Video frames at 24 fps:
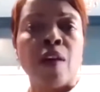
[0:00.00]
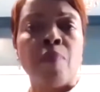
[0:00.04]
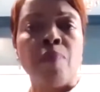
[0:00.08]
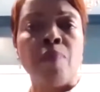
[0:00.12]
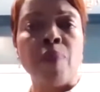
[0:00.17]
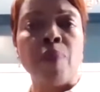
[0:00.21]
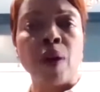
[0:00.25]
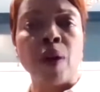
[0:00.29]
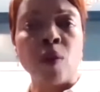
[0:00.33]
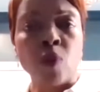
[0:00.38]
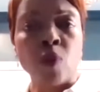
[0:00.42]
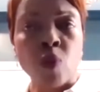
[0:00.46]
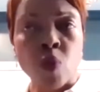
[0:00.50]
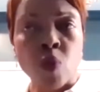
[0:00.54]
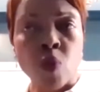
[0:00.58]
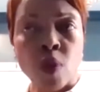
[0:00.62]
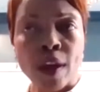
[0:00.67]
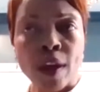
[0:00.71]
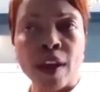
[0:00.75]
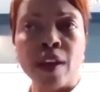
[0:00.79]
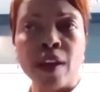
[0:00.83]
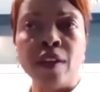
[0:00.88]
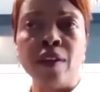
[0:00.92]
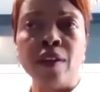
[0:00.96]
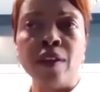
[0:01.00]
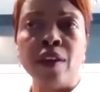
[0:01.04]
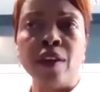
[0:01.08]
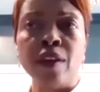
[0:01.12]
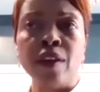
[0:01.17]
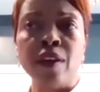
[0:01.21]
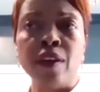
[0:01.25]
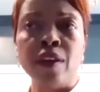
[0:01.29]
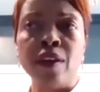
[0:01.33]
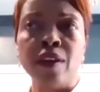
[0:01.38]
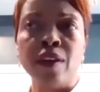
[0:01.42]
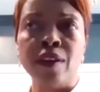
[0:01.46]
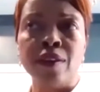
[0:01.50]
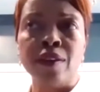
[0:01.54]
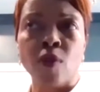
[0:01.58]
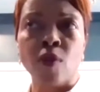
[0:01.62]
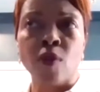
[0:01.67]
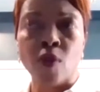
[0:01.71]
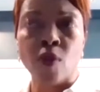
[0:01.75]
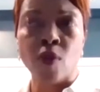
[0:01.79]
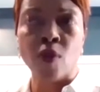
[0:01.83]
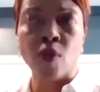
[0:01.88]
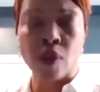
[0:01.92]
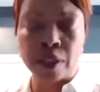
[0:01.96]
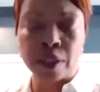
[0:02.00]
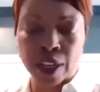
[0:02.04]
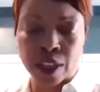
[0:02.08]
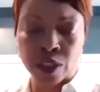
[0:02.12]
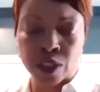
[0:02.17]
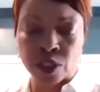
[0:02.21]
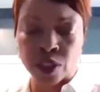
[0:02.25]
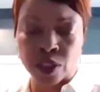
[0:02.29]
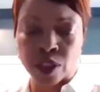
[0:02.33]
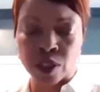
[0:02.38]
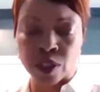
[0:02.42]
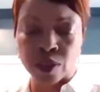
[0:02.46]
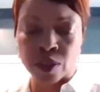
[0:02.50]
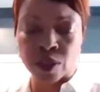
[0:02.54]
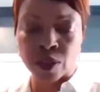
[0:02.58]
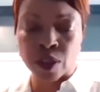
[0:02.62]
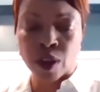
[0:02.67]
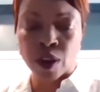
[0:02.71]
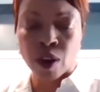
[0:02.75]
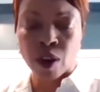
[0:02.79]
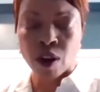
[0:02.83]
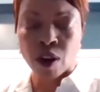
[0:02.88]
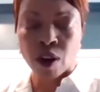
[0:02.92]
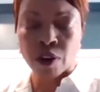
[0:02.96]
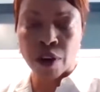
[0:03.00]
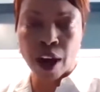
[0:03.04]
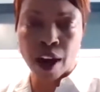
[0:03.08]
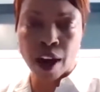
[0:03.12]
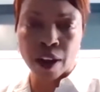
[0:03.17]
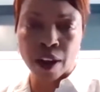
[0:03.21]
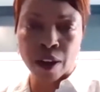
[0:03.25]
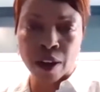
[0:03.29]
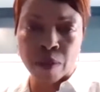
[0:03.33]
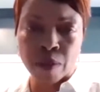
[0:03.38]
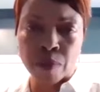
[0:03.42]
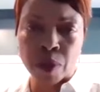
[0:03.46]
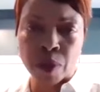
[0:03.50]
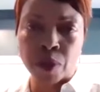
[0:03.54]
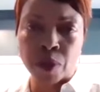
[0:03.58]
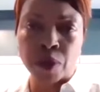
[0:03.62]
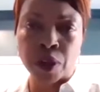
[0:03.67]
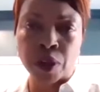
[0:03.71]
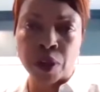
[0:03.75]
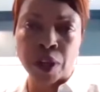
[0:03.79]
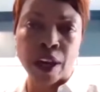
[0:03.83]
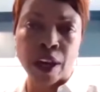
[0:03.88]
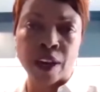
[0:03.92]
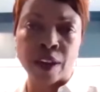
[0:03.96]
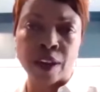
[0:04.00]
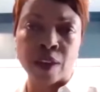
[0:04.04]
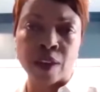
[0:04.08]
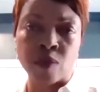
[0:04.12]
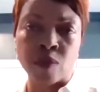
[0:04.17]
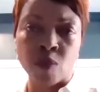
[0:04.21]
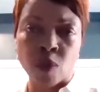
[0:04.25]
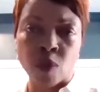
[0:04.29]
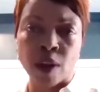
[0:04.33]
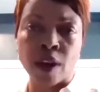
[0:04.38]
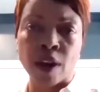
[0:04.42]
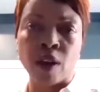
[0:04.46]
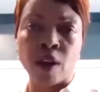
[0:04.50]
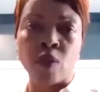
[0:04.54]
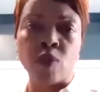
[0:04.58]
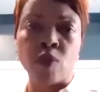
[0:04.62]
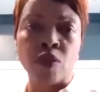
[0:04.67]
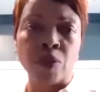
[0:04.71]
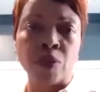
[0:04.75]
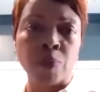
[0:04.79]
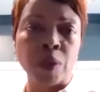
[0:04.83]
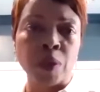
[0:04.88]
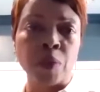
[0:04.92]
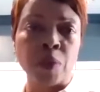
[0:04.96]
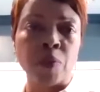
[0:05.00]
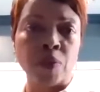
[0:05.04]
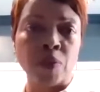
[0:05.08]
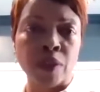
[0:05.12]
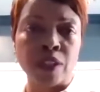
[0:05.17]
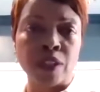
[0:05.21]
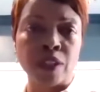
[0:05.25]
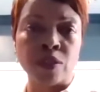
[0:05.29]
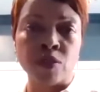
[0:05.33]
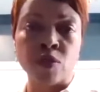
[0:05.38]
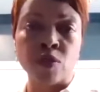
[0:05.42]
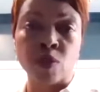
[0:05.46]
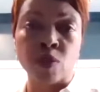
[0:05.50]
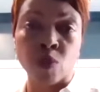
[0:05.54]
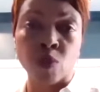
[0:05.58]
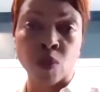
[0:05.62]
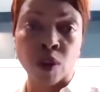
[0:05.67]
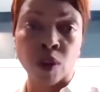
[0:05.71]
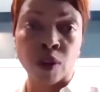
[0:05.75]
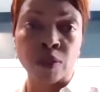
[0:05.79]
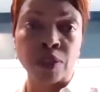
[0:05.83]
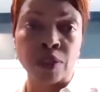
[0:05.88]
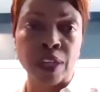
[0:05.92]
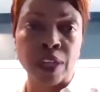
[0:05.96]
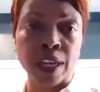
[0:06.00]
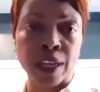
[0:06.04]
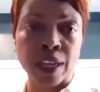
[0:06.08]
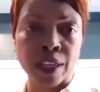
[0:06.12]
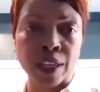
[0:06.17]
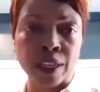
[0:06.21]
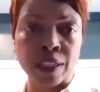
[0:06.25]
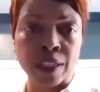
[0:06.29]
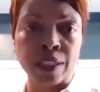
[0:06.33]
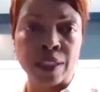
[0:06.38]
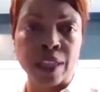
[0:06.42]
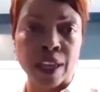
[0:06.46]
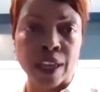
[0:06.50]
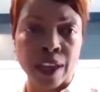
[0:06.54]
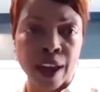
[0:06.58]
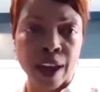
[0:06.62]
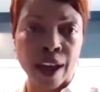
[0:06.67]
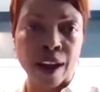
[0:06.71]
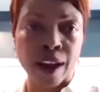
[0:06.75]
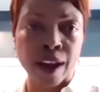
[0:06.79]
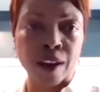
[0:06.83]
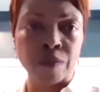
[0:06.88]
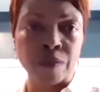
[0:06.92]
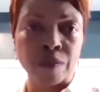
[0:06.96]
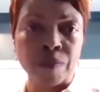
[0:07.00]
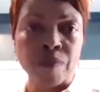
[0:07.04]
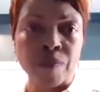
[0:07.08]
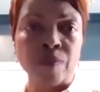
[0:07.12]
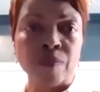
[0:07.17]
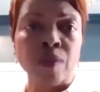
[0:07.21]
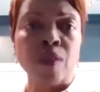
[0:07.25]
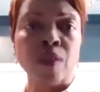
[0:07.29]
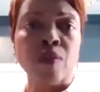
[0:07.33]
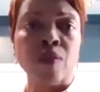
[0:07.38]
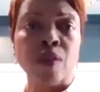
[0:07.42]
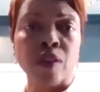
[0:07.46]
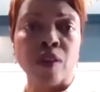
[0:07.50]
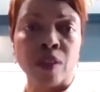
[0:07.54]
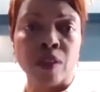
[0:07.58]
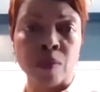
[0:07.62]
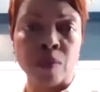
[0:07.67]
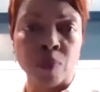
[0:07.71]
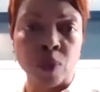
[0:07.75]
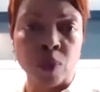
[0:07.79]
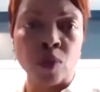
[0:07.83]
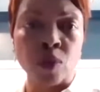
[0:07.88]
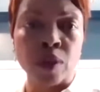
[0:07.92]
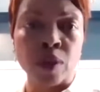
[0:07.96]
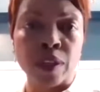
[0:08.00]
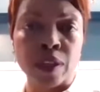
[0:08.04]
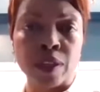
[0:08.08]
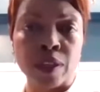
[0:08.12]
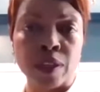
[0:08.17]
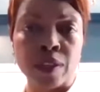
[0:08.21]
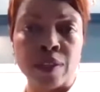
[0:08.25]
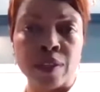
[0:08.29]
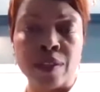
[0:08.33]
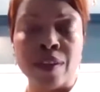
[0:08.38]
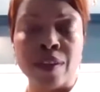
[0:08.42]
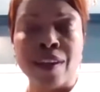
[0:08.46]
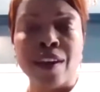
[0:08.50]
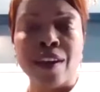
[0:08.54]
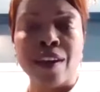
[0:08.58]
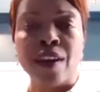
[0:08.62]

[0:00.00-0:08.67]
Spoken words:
But when organizations are not communicating well with the people that do the work day in and day out, their employees,